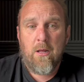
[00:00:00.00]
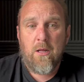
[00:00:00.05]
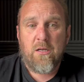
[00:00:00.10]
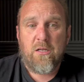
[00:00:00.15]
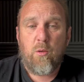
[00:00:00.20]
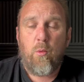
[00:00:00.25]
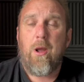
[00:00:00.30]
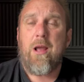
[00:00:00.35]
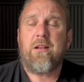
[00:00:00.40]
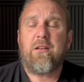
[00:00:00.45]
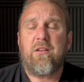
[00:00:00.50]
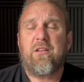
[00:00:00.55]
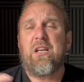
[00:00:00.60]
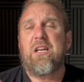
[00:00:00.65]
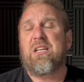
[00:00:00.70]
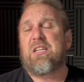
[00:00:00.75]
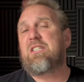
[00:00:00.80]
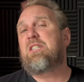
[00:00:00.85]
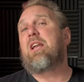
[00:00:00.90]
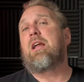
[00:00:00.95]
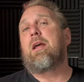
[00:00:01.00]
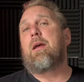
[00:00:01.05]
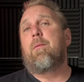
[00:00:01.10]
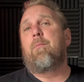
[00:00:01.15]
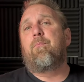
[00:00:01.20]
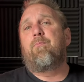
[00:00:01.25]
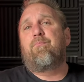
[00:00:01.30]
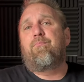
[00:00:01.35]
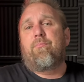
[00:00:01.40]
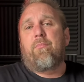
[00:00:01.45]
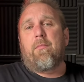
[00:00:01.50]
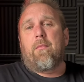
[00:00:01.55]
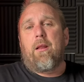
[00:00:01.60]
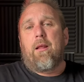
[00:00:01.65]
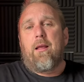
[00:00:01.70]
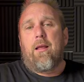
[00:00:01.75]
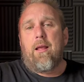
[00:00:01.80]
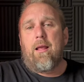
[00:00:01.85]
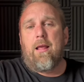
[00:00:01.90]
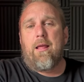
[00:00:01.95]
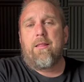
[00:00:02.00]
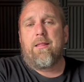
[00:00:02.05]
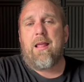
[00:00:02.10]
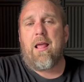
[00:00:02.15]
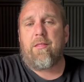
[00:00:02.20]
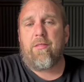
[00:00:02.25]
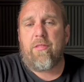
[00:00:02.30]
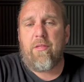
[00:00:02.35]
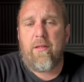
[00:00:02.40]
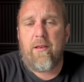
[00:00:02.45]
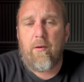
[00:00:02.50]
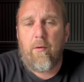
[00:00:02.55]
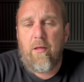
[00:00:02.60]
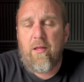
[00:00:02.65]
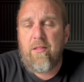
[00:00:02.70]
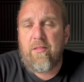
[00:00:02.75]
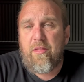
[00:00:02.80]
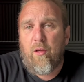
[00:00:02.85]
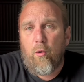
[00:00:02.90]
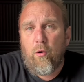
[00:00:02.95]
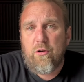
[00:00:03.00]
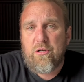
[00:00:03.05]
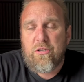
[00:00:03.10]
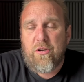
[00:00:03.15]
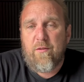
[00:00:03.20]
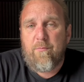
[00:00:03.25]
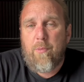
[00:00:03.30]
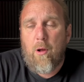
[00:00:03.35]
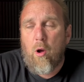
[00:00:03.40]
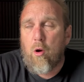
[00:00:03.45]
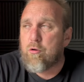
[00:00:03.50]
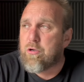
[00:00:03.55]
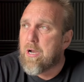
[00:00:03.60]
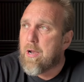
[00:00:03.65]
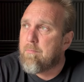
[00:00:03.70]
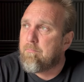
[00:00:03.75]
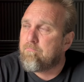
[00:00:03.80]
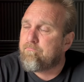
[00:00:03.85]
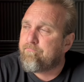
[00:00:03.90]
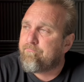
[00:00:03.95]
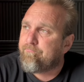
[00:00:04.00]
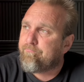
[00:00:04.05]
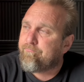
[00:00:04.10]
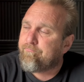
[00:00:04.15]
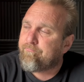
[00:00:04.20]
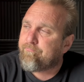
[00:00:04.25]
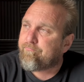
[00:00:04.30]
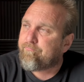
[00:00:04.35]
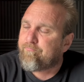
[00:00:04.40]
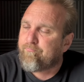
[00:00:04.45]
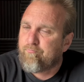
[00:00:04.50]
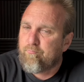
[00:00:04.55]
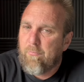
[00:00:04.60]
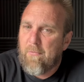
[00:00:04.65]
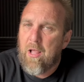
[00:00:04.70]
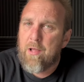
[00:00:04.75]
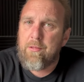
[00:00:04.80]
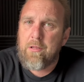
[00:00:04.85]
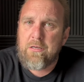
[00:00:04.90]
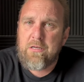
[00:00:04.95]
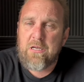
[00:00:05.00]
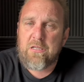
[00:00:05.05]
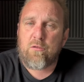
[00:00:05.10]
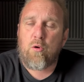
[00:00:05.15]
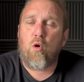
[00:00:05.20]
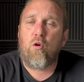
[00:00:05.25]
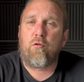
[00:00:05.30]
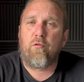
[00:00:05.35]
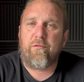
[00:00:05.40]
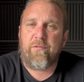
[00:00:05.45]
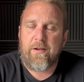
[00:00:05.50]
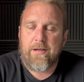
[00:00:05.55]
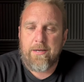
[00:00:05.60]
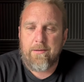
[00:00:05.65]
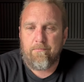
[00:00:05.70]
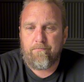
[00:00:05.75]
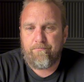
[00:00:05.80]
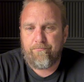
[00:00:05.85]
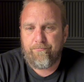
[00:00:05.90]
So where does this sit in the anthology of Pearl Jam and the discography?